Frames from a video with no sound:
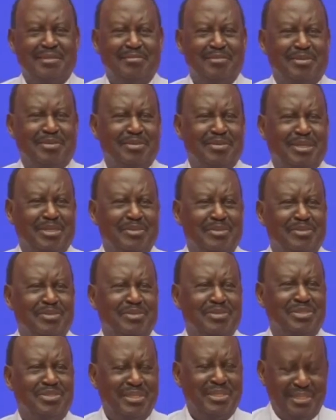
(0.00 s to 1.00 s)
Because as
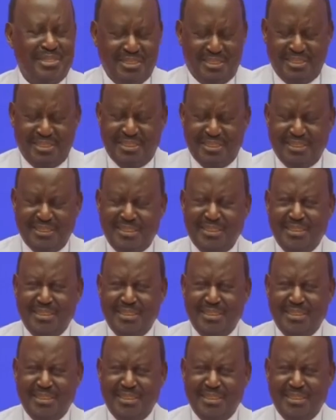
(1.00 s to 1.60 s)
you see,